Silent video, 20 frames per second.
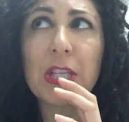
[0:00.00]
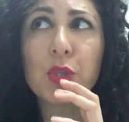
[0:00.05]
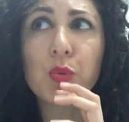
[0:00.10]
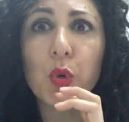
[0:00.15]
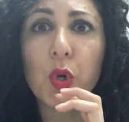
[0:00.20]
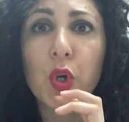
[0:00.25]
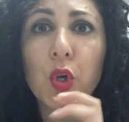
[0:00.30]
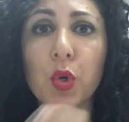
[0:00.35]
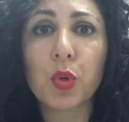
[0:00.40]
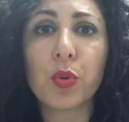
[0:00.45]

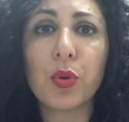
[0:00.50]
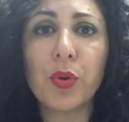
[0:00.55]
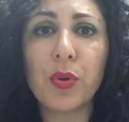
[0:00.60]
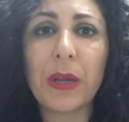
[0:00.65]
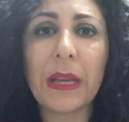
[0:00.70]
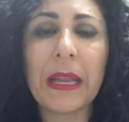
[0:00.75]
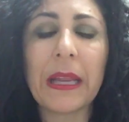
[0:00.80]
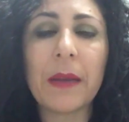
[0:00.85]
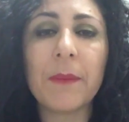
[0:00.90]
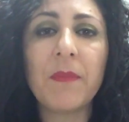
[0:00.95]

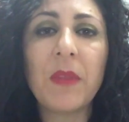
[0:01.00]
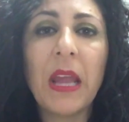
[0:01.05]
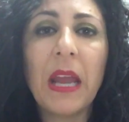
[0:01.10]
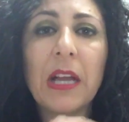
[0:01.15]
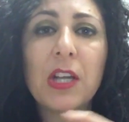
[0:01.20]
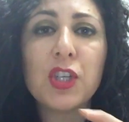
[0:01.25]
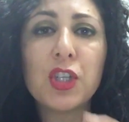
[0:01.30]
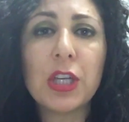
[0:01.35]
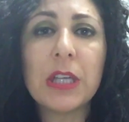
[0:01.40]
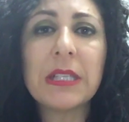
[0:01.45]
recruiting
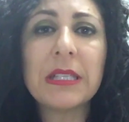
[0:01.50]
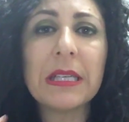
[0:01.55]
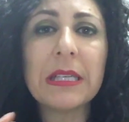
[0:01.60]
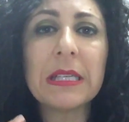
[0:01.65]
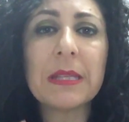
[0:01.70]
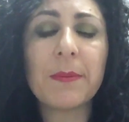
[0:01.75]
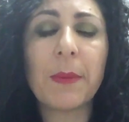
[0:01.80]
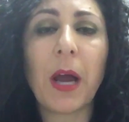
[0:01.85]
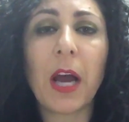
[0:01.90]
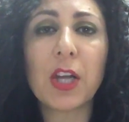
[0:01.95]
just
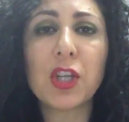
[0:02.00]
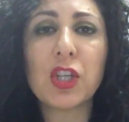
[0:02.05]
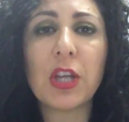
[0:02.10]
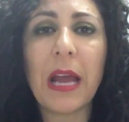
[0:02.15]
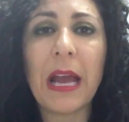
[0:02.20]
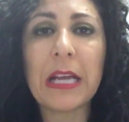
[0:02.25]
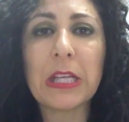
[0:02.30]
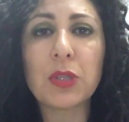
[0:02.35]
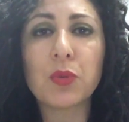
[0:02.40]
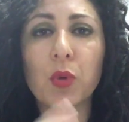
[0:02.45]
as much
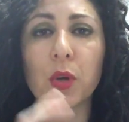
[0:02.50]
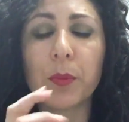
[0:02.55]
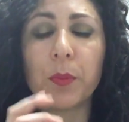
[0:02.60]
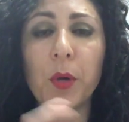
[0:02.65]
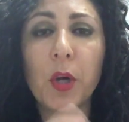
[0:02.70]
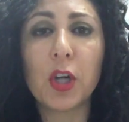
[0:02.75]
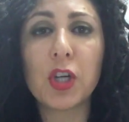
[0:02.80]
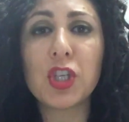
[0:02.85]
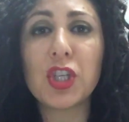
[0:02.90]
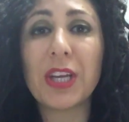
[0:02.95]
as we're
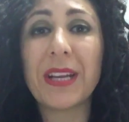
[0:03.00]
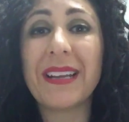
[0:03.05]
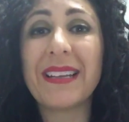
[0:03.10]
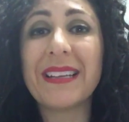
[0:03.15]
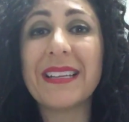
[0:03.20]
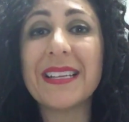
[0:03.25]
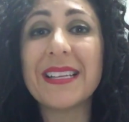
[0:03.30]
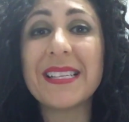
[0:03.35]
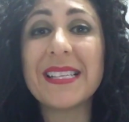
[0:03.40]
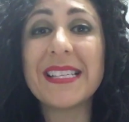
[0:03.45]

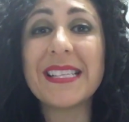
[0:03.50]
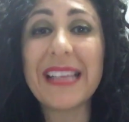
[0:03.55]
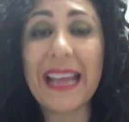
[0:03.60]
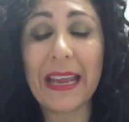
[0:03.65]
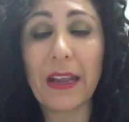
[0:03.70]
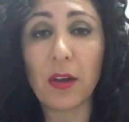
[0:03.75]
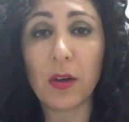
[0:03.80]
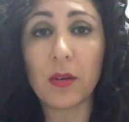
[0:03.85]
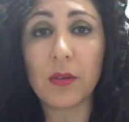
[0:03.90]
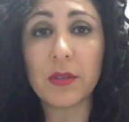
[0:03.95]
pushing
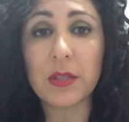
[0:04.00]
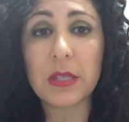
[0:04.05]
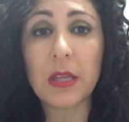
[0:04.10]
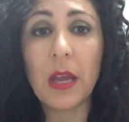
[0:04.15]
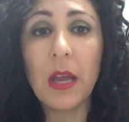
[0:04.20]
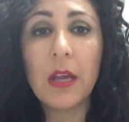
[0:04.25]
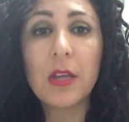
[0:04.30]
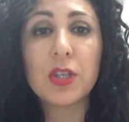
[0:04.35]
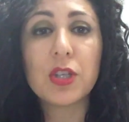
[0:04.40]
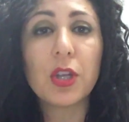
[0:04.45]
sales.
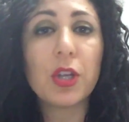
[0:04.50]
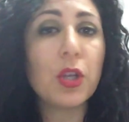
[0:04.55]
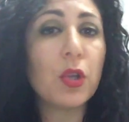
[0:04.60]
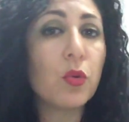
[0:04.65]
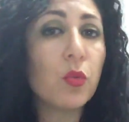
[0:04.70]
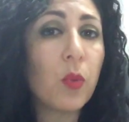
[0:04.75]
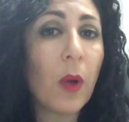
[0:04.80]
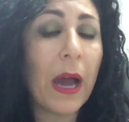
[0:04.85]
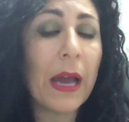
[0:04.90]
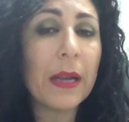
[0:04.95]
So
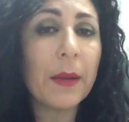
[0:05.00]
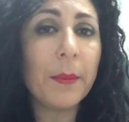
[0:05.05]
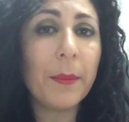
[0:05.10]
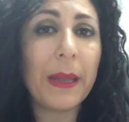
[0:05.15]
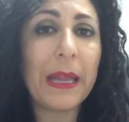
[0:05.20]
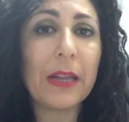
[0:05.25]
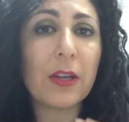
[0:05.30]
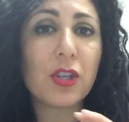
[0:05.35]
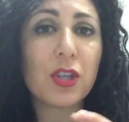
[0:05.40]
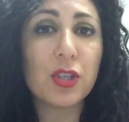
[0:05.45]
you want to
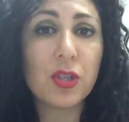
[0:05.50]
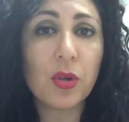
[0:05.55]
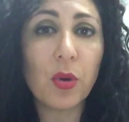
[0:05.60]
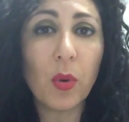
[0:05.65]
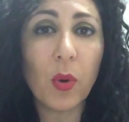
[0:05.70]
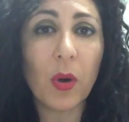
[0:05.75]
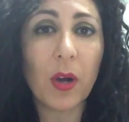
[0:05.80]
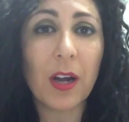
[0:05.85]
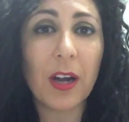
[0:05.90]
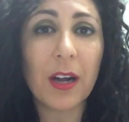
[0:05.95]
make
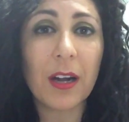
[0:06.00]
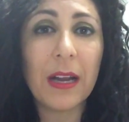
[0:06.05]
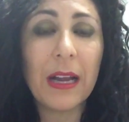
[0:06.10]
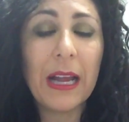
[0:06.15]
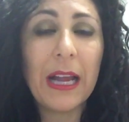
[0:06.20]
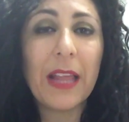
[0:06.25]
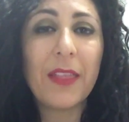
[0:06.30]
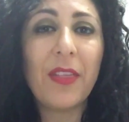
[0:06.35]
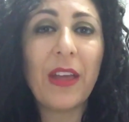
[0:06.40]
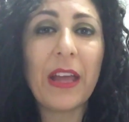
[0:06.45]
sure
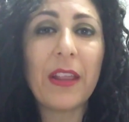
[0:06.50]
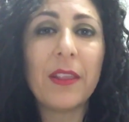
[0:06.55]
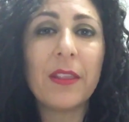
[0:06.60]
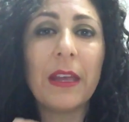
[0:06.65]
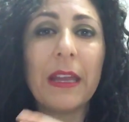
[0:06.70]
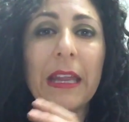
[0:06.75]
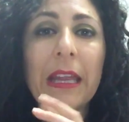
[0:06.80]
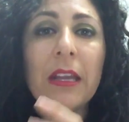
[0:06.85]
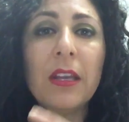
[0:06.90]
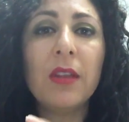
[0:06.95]
that
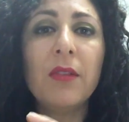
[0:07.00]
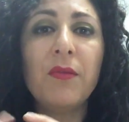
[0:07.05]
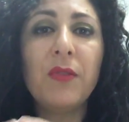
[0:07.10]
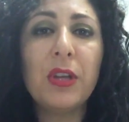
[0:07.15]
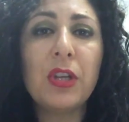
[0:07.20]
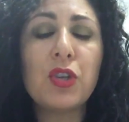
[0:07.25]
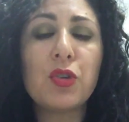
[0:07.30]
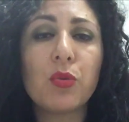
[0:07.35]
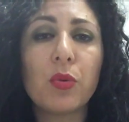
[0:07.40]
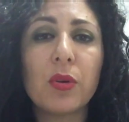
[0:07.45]
the
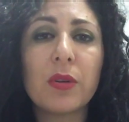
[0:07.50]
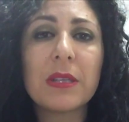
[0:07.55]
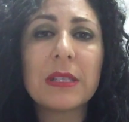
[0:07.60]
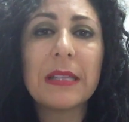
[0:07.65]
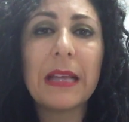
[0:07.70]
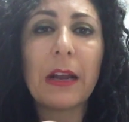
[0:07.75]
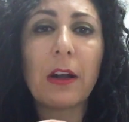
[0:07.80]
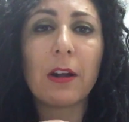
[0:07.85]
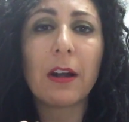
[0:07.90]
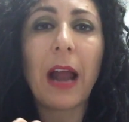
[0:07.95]
individuals
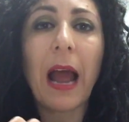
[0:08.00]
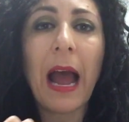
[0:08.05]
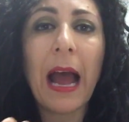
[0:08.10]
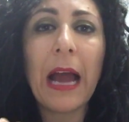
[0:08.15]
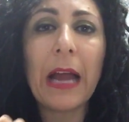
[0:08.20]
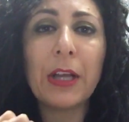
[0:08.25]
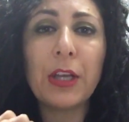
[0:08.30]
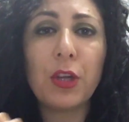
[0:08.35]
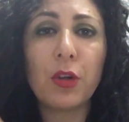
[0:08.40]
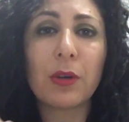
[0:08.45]
that are
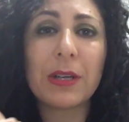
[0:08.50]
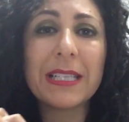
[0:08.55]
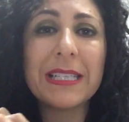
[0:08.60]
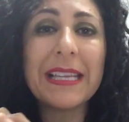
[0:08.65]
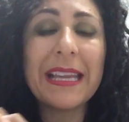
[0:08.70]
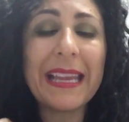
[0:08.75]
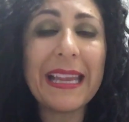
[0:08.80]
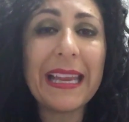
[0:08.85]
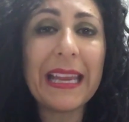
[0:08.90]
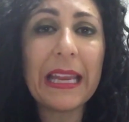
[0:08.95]
on your
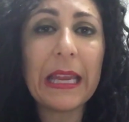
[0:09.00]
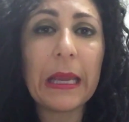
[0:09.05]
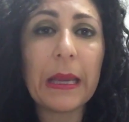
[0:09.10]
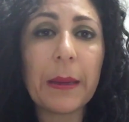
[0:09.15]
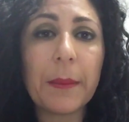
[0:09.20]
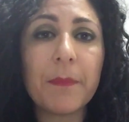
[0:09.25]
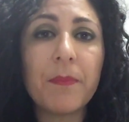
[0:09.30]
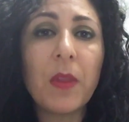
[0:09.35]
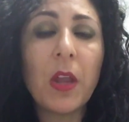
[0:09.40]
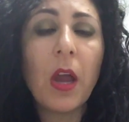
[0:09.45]

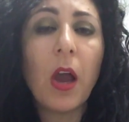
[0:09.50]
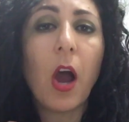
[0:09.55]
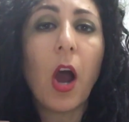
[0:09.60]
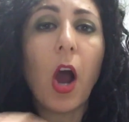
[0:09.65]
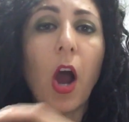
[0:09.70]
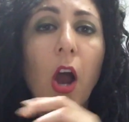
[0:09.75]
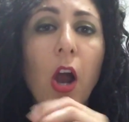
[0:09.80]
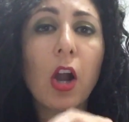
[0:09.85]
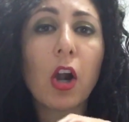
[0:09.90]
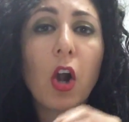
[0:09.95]
team
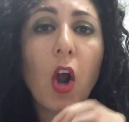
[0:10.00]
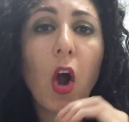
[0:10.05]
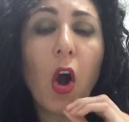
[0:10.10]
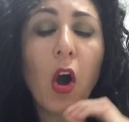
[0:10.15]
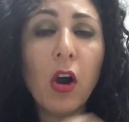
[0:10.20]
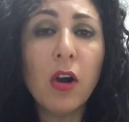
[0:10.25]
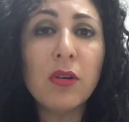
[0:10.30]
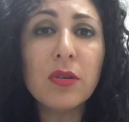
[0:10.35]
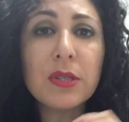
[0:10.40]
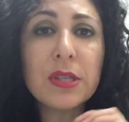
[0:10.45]
are
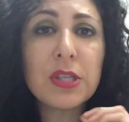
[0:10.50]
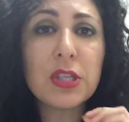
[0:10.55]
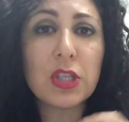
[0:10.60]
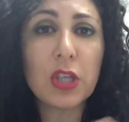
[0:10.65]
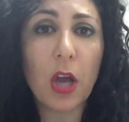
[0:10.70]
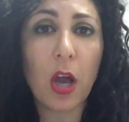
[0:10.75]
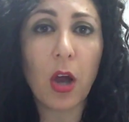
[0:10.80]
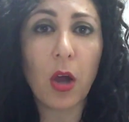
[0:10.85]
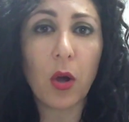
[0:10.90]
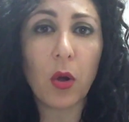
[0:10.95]

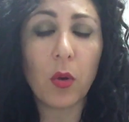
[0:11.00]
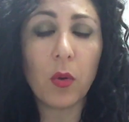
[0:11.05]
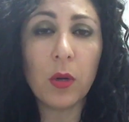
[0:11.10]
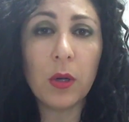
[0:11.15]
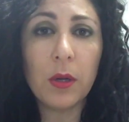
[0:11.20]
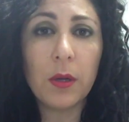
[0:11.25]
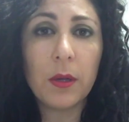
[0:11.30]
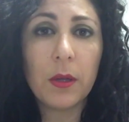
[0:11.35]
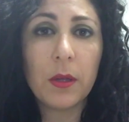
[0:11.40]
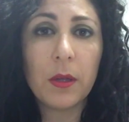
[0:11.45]

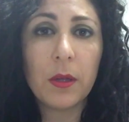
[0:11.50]
also